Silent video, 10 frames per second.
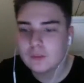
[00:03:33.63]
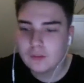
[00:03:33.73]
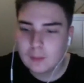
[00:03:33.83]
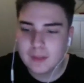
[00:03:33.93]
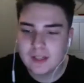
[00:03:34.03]

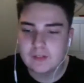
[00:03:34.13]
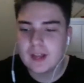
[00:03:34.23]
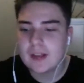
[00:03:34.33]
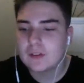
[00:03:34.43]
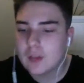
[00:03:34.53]
Somebody
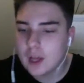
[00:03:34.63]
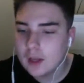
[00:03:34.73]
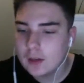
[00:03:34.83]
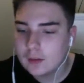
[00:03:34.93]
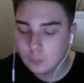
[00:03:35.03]
said
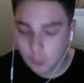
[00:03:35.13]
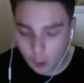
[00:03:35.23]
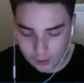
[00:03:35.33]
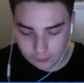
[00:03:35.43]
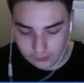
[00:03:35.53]
that what I
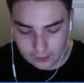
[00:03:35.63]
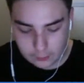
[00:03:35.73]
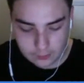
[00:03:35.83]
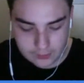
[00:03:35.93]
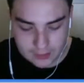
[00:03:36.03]
just said
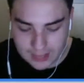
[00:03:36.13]
with the